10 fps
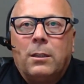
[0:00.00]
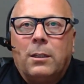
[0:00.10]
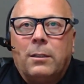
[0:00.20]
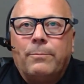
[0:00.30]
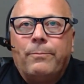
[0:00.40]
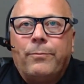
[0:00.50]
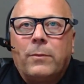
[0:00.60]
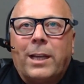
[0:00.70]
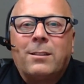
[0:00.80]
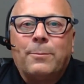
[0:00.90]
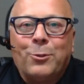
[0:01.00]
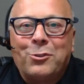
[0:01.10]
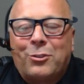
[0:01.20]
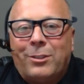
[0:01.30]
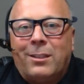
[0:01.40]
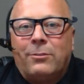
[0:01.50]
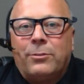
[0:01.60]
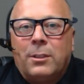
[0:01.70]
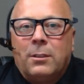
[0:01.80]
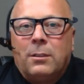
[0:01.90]
threat
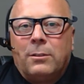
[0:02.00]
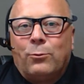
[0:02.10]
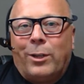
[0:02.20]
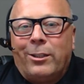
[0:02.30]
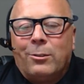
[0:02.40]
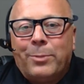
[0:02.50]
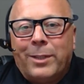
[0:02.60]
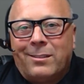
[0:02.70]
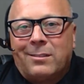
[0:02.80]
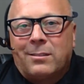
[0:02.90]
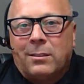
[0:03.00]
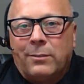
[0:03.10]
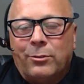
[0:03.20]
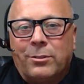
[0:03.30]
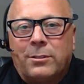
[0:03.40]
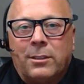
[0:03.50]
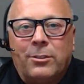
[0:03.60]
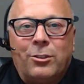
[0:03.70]
of wider basis levels